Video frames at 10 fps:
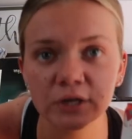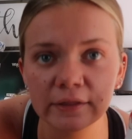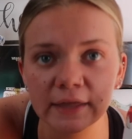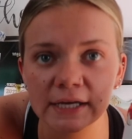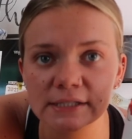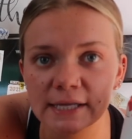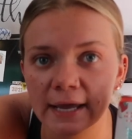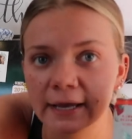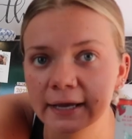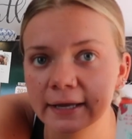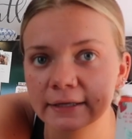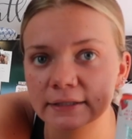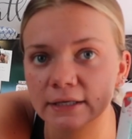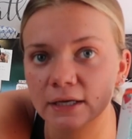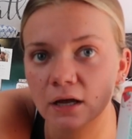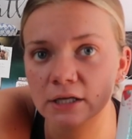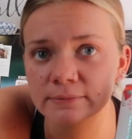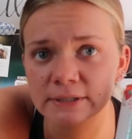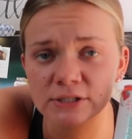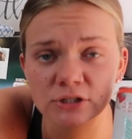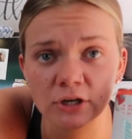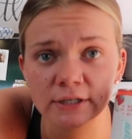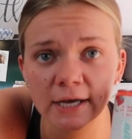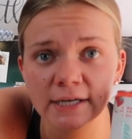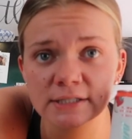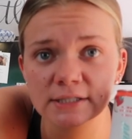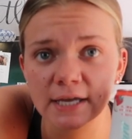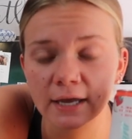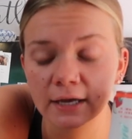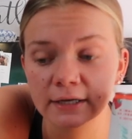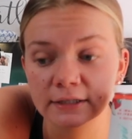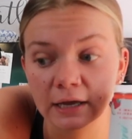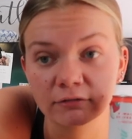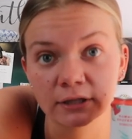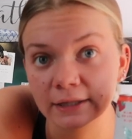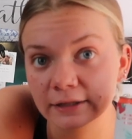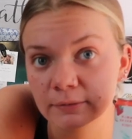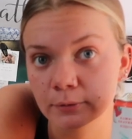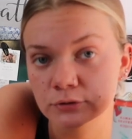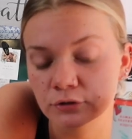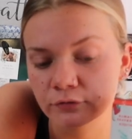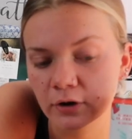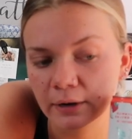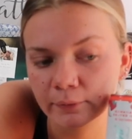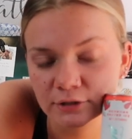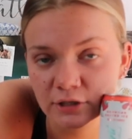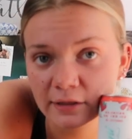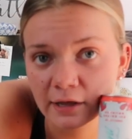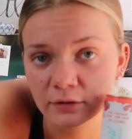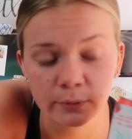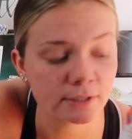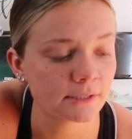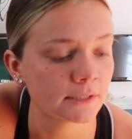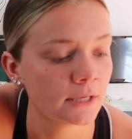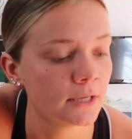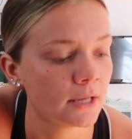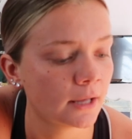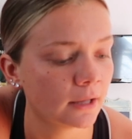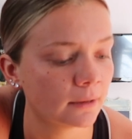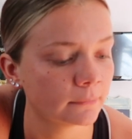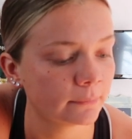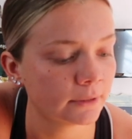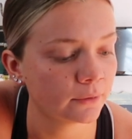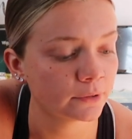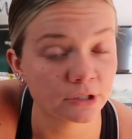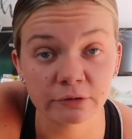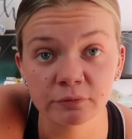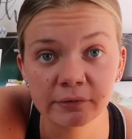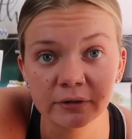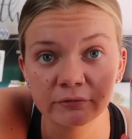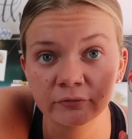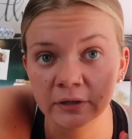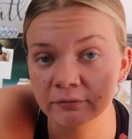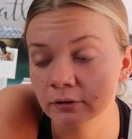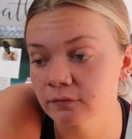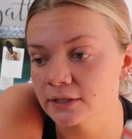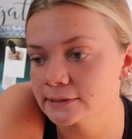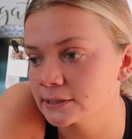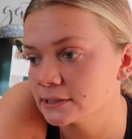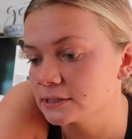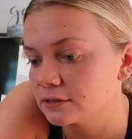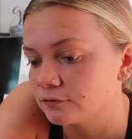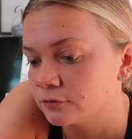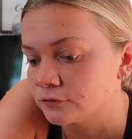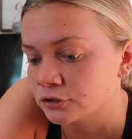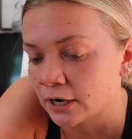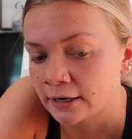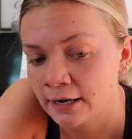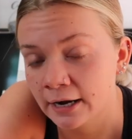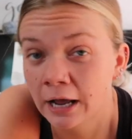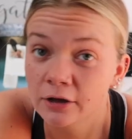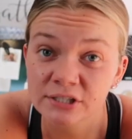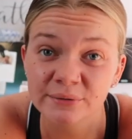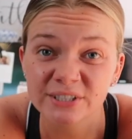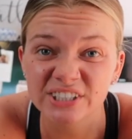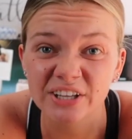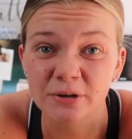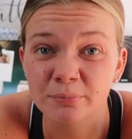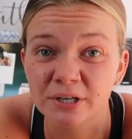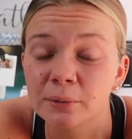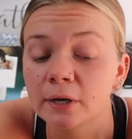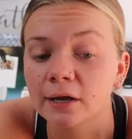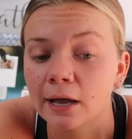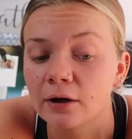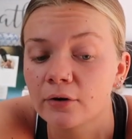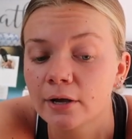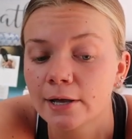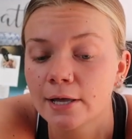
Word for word: tried this and Cosmic Stardust, and I really like them both so far. I want to try the other ones. Um, let me know what your favorite flavor of these is if you've tried it, and I also want to try their pre-workout.